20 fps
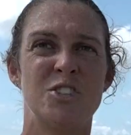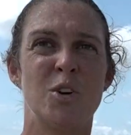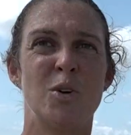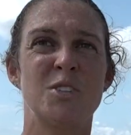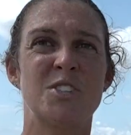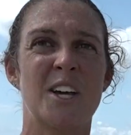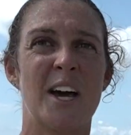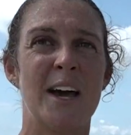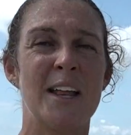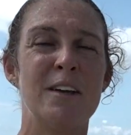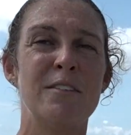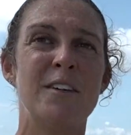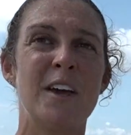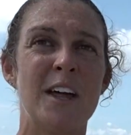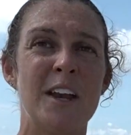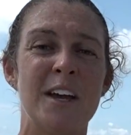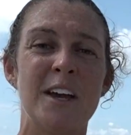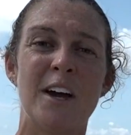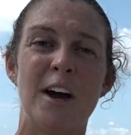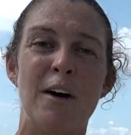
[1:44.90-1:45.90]
So it's kind of
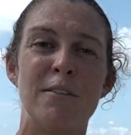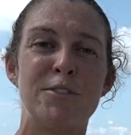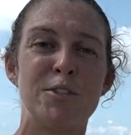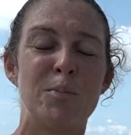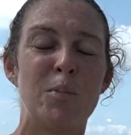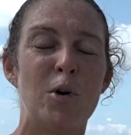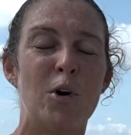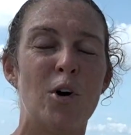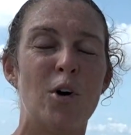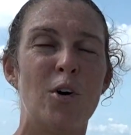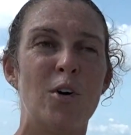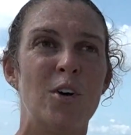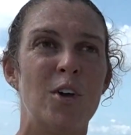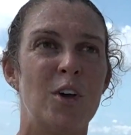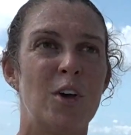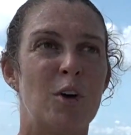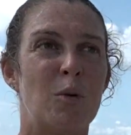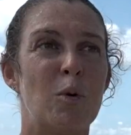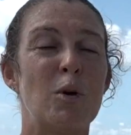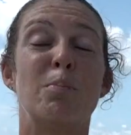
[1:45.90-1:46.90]
getting comfortable
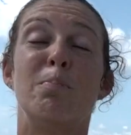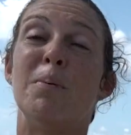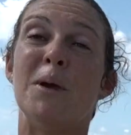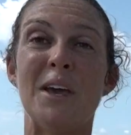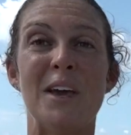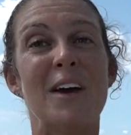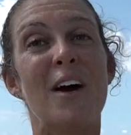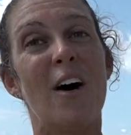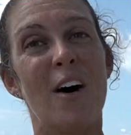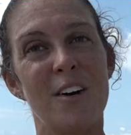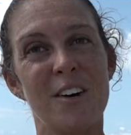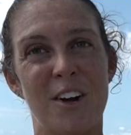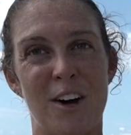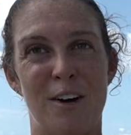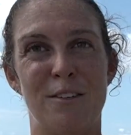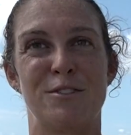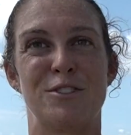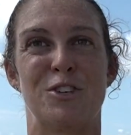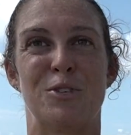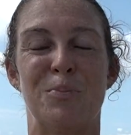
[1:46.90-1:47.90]
with being
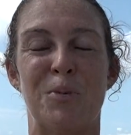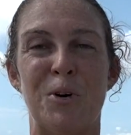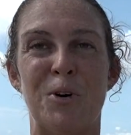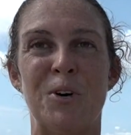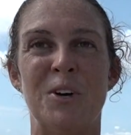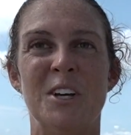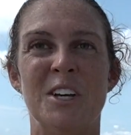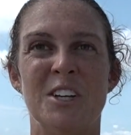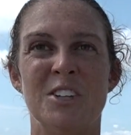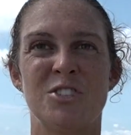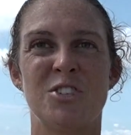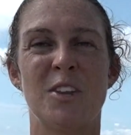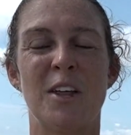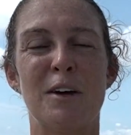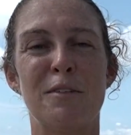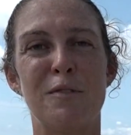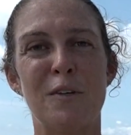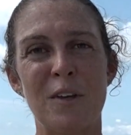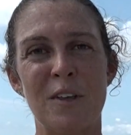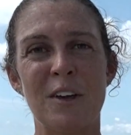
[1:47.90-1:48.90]
uncomfortable. So
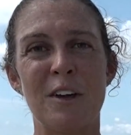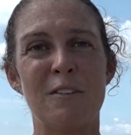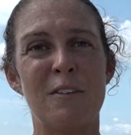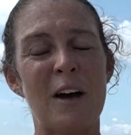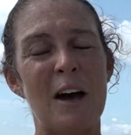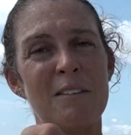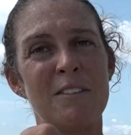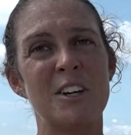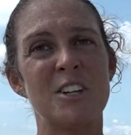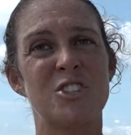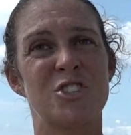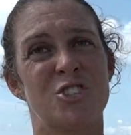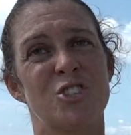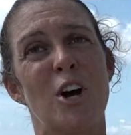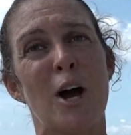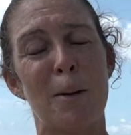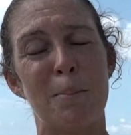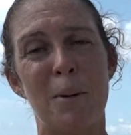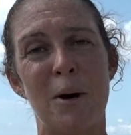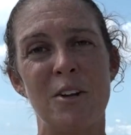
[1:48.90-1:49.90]
that feeling of having a
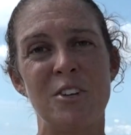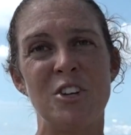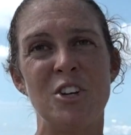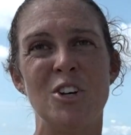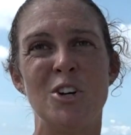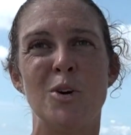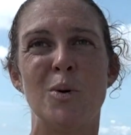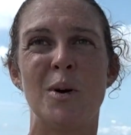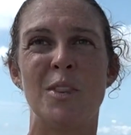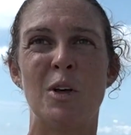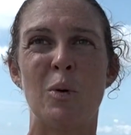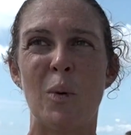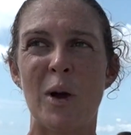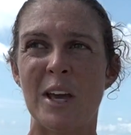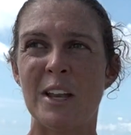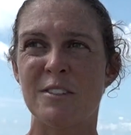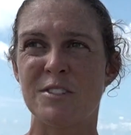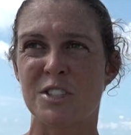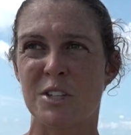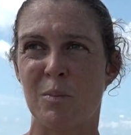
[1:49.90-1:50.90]
strap on you and the
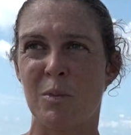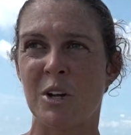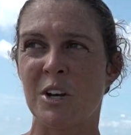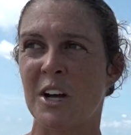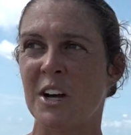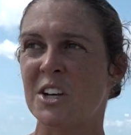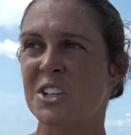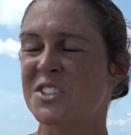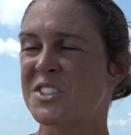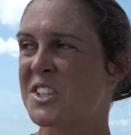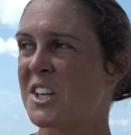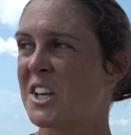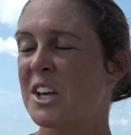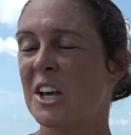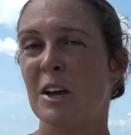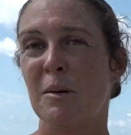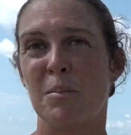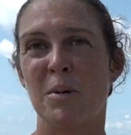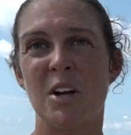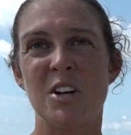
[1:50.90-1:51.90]
weight of someone else,
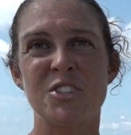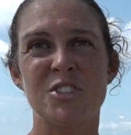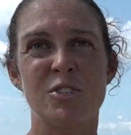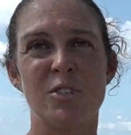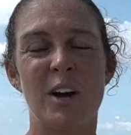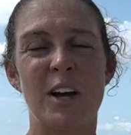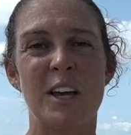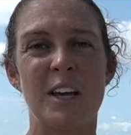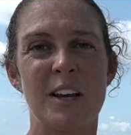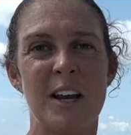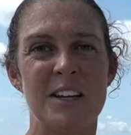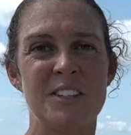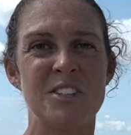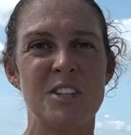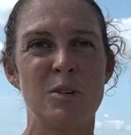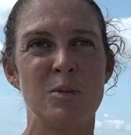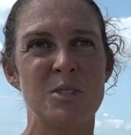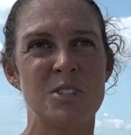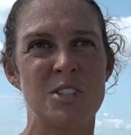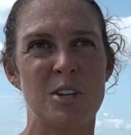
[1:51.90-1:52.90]
but also
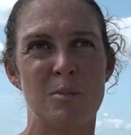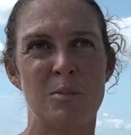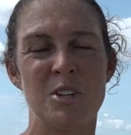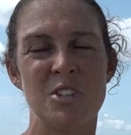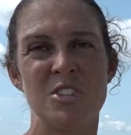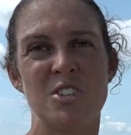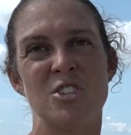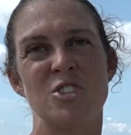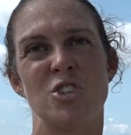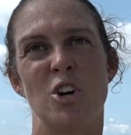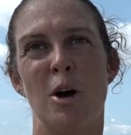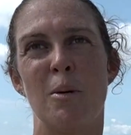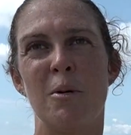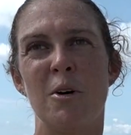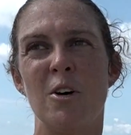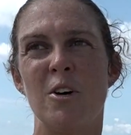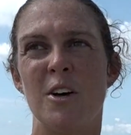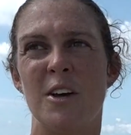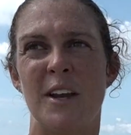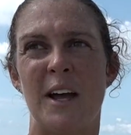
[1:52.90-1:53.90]
recognizing when someone's in
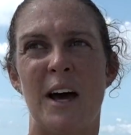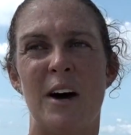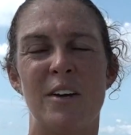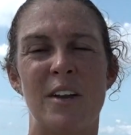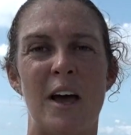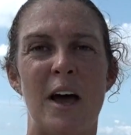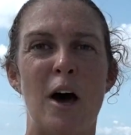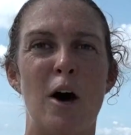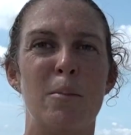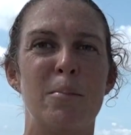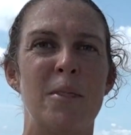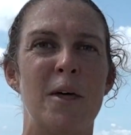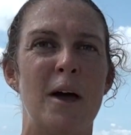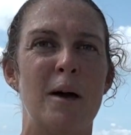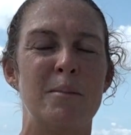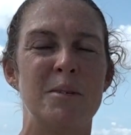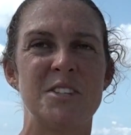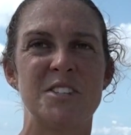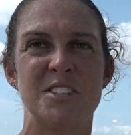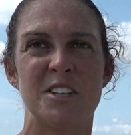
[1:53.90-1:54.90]
trouble and how to help
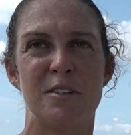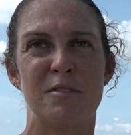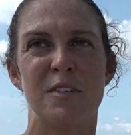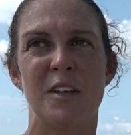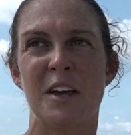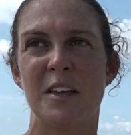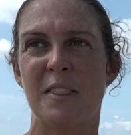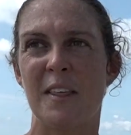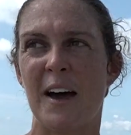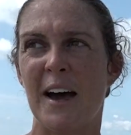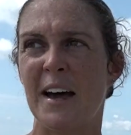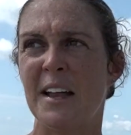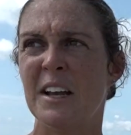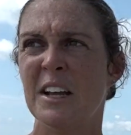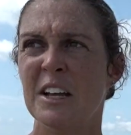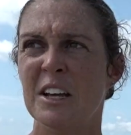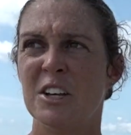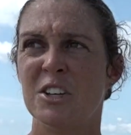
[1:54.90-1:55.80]
them and stuff like that.